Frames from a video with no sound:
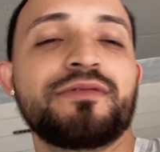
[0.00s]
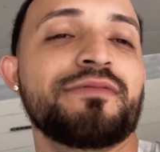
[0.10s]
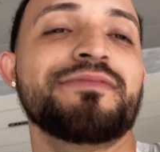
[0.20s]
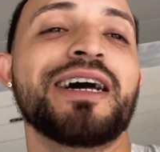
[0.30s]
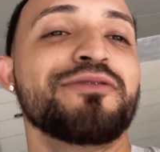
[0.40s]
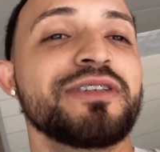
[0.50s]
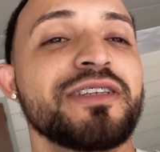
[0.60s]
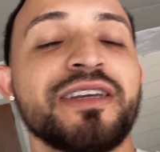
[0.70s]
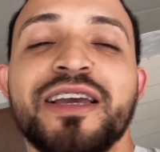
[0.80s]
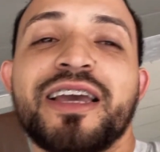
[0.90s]
Not really.
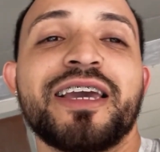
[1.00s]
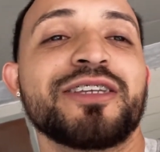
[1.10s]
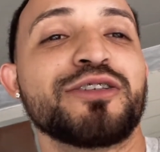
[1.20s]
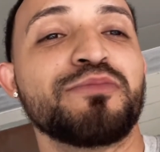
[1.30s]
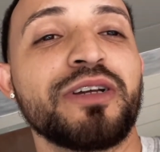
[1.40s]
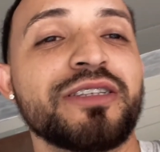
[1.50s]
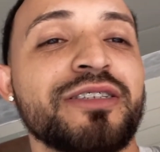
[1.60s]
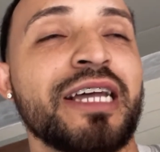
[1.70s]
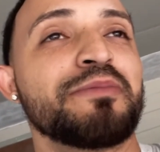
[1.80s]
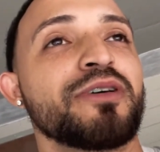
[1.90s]
It just it
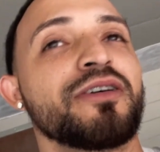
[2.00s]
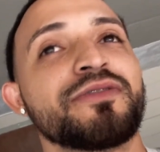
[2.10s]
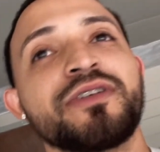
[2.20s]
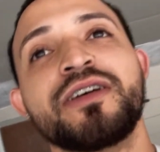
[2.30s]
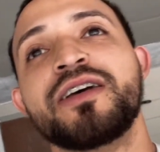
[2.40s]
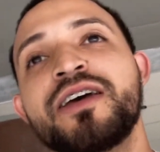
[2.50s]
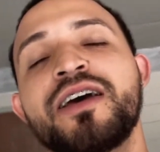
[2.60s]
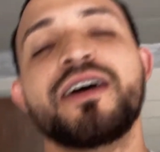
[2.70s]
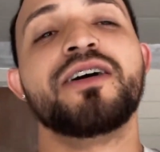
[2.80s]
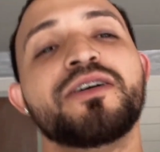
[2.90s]
snapped off.
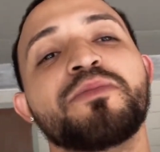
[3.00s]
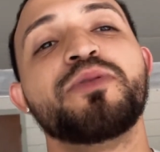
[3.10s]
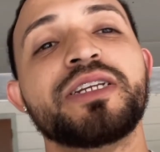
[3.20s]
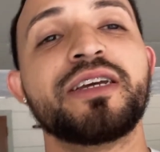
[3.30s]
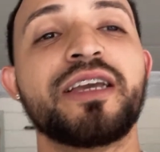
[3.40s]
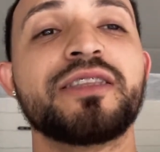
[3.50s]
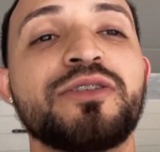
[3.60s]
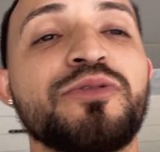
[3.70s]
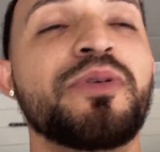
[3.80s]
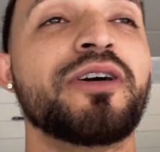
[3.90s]
Uh, but we did get the
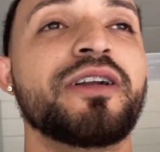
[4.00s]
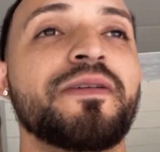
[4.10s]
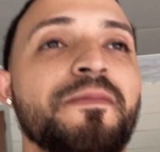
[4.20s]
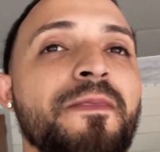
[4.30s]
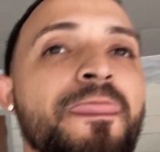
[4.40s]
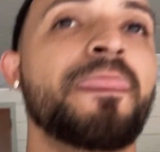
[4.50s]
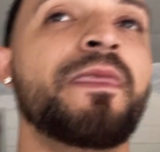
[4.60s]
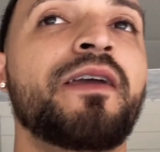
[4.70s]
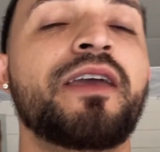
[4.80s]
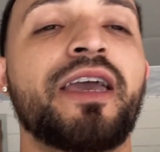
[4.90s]
new part.
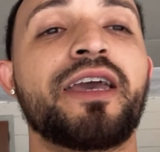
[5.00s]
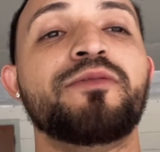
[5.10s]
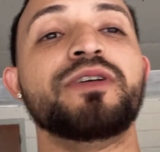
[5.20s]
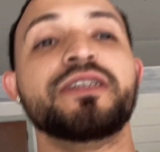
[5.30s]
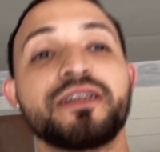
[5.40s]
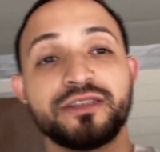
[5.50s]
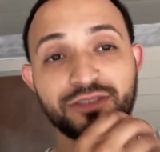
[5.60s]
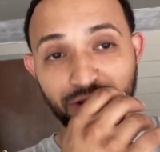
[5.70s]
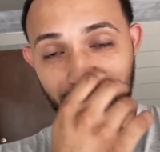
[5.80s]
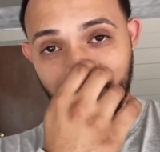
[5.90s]
And we did
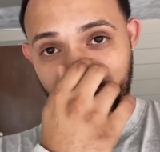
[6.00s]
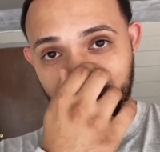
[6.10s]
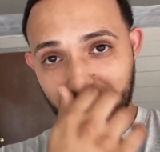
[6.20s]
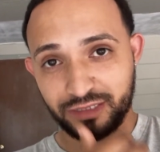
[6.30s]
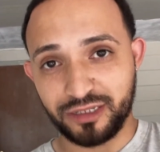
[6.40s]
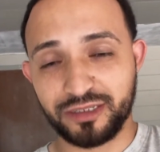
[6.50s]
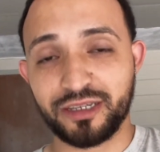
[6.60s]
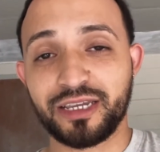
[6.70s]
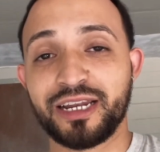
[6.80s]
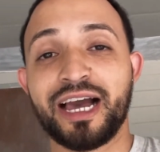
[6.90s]
install it back on the T C
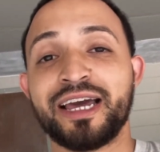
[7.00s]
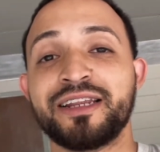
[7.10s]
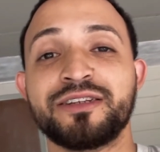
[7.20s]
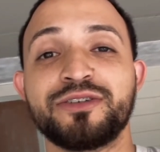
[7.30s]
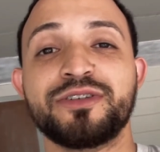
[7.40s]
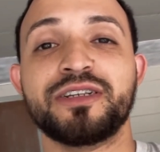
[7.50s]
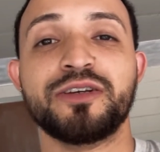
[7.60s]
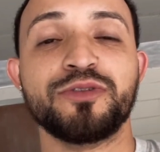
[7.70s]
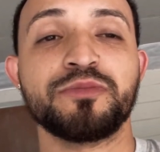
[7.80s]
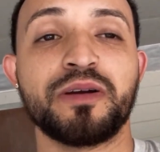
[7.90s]
again. I didn't do it, it was my